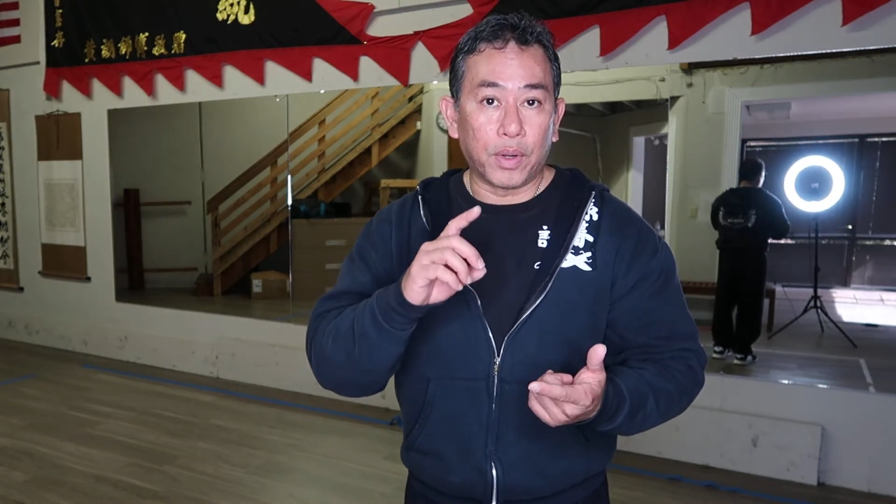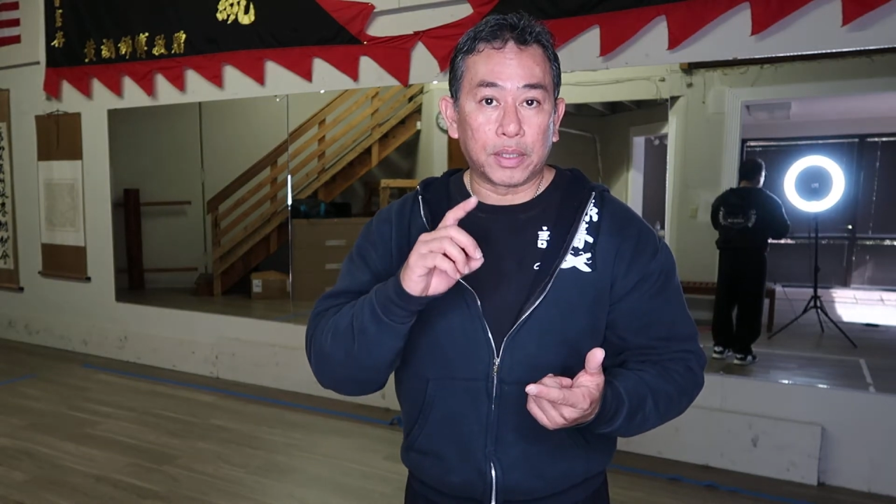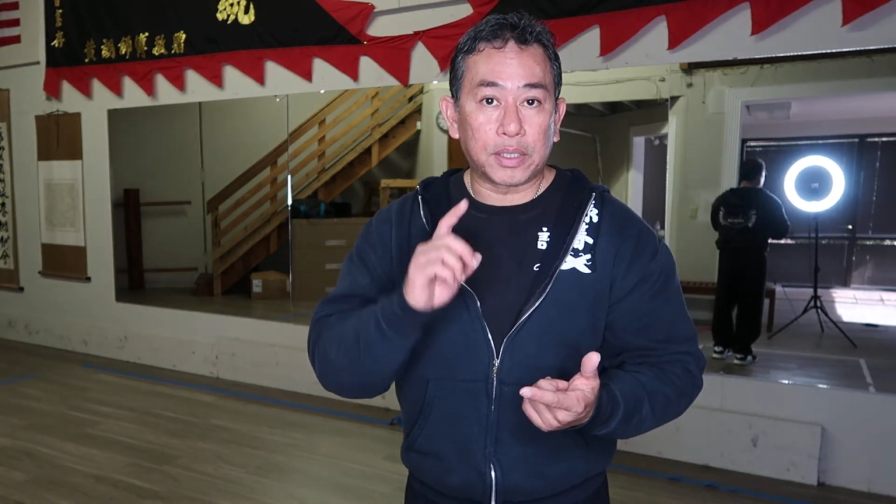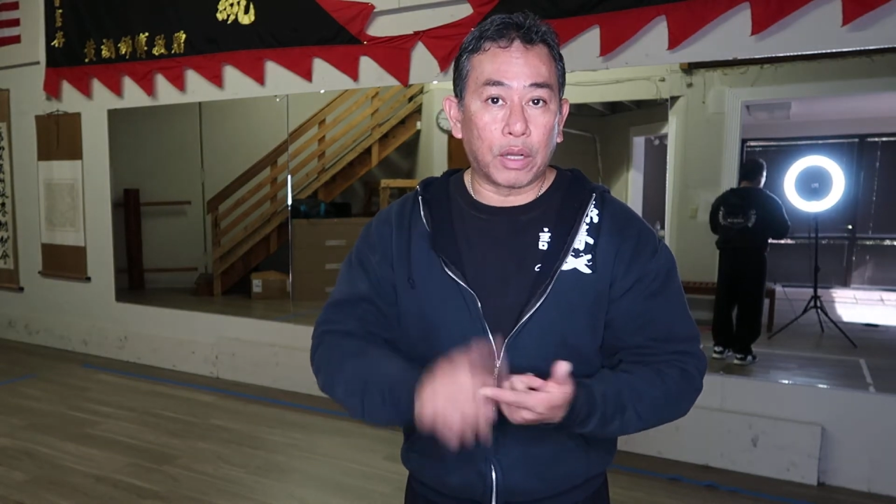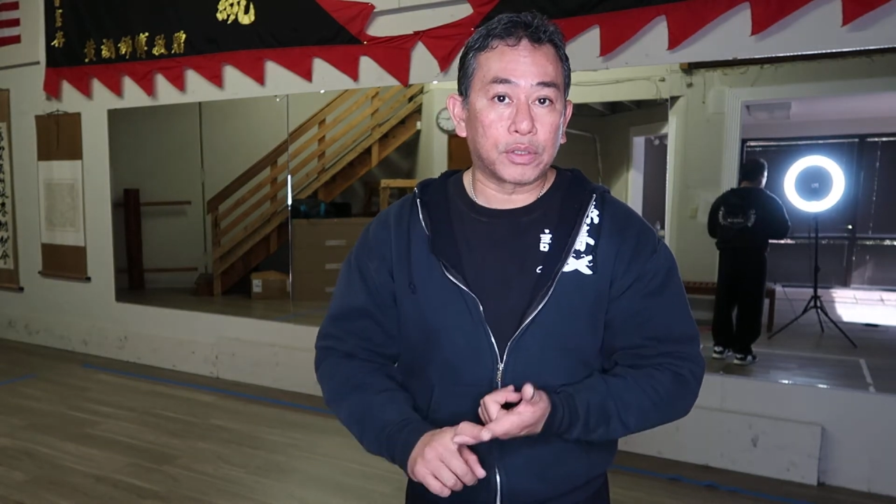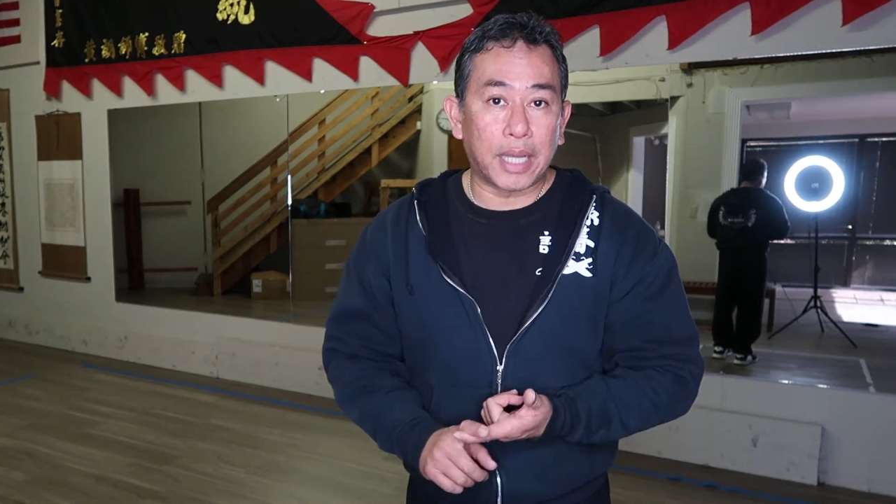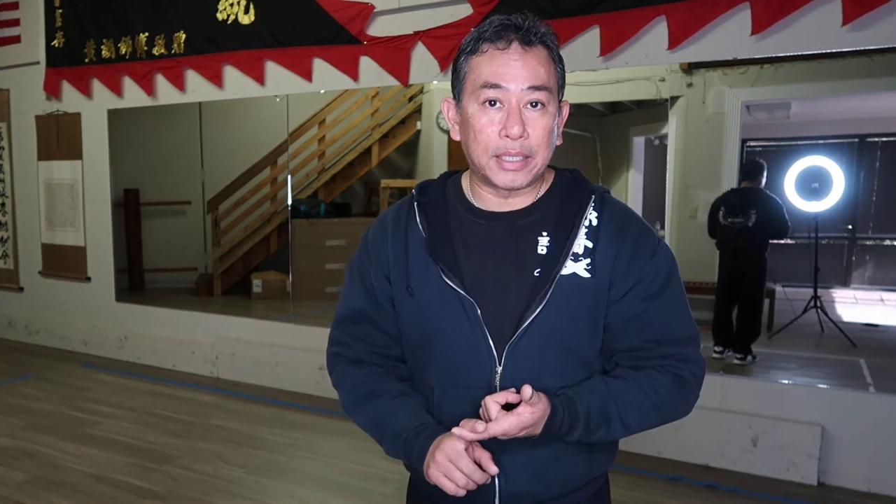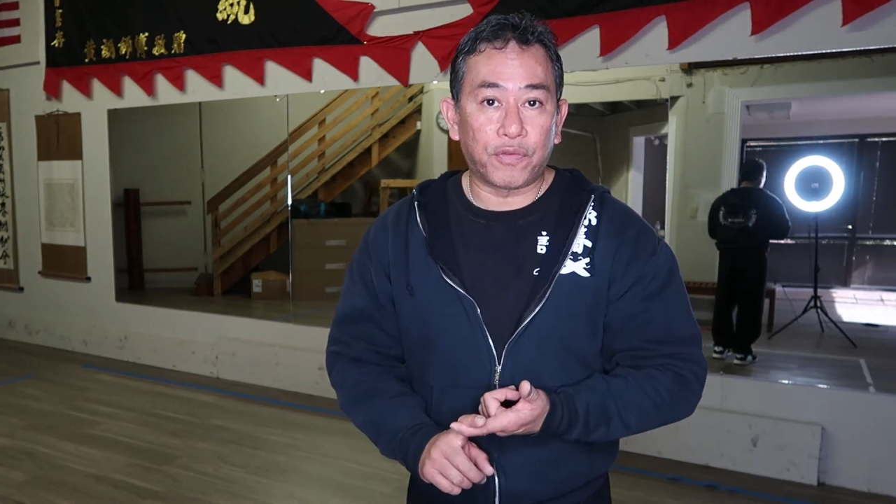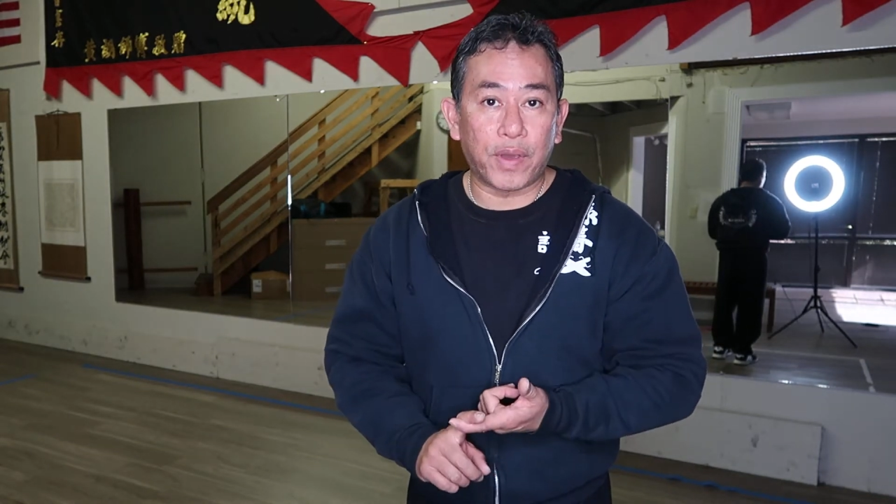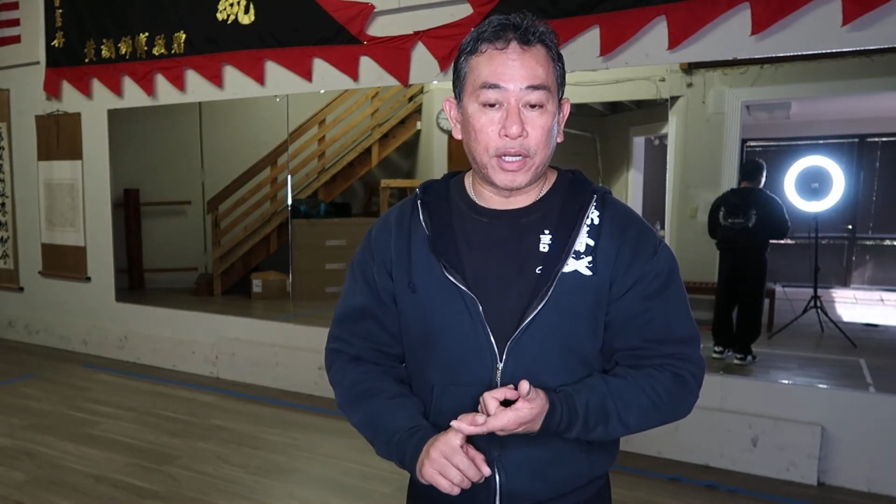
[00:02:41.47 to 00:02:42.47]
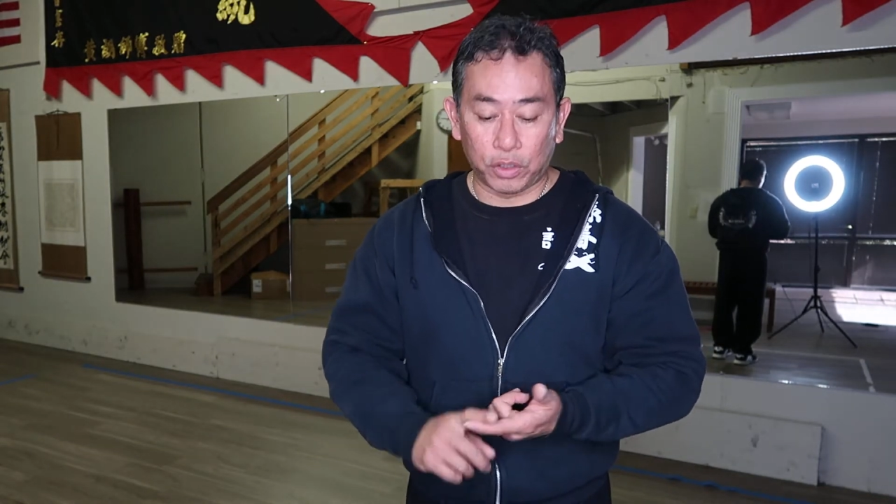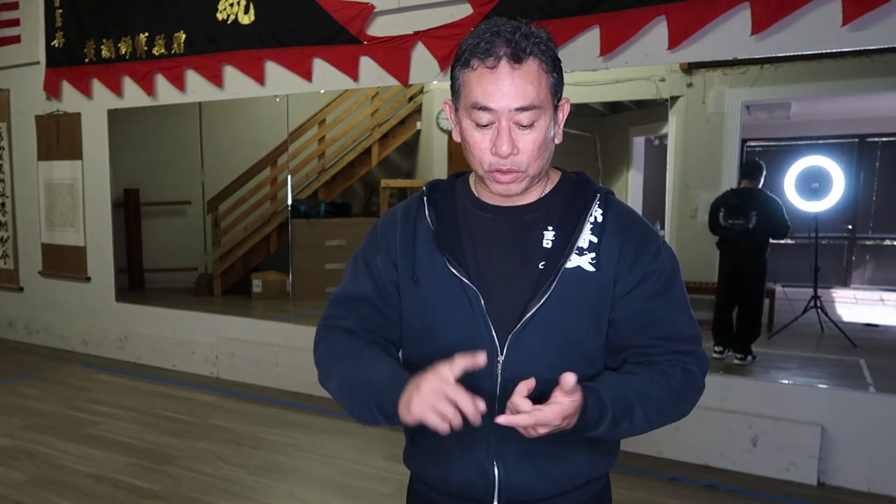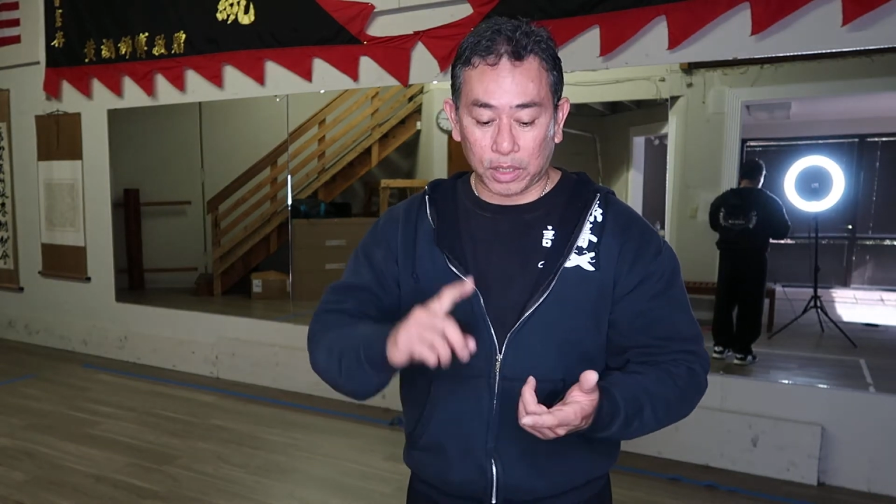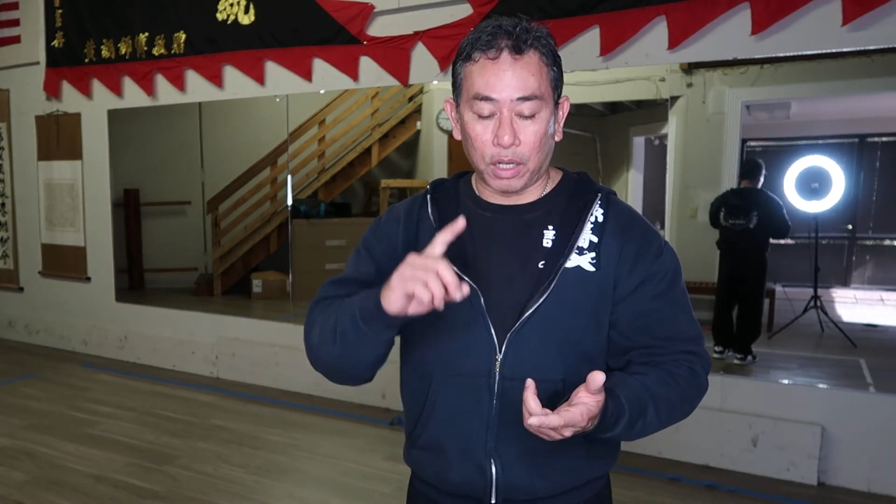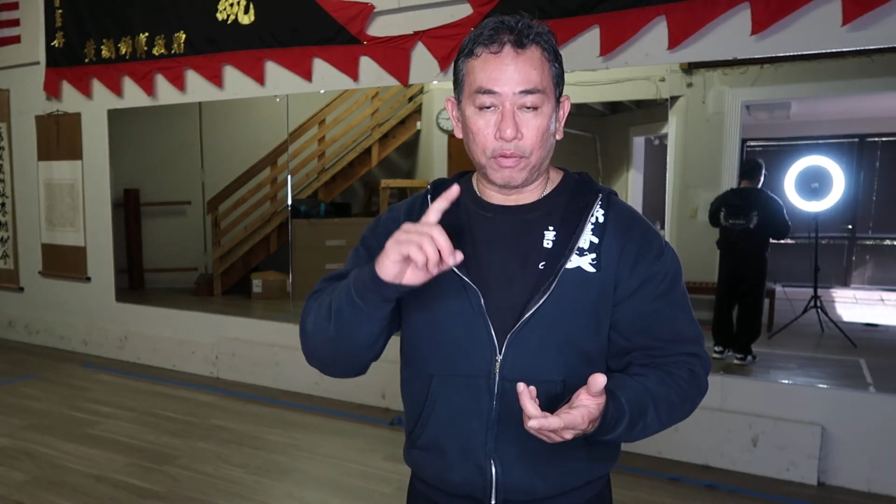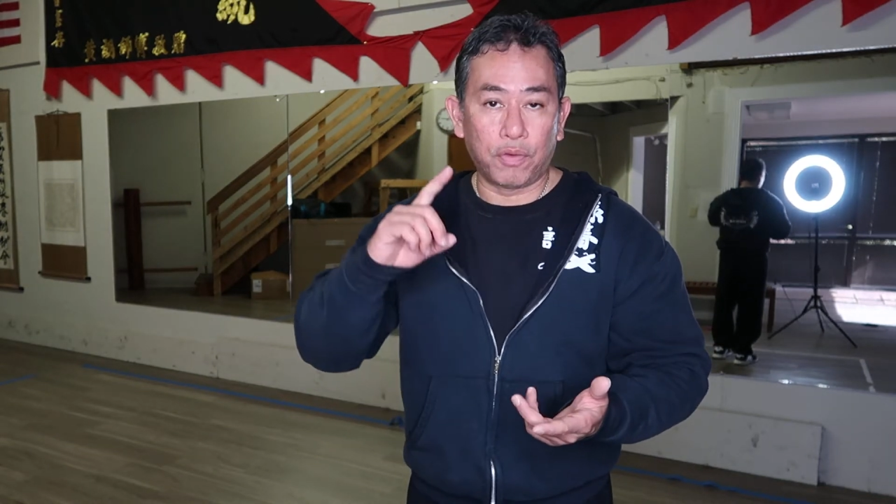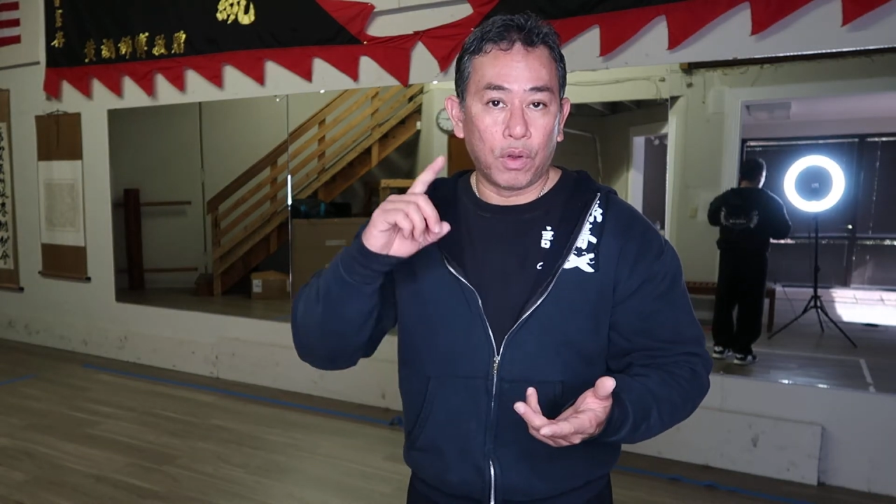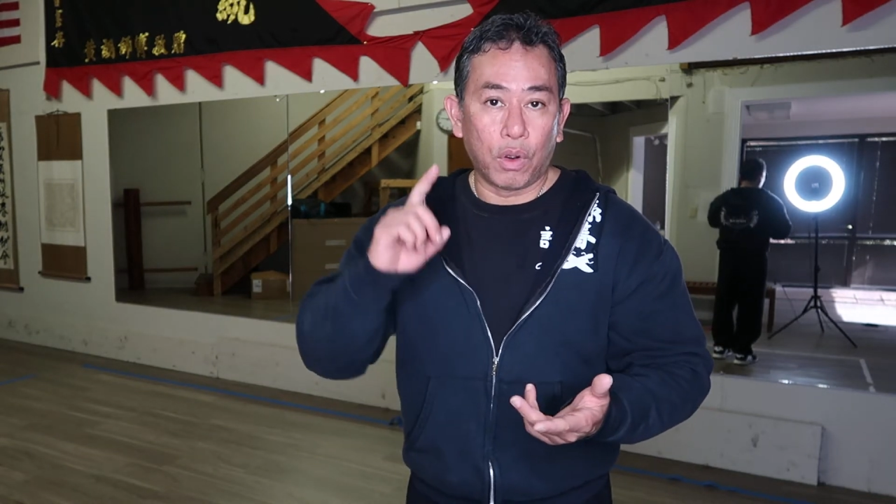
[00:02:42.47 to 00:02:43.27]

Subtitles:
it's outside defending yourself,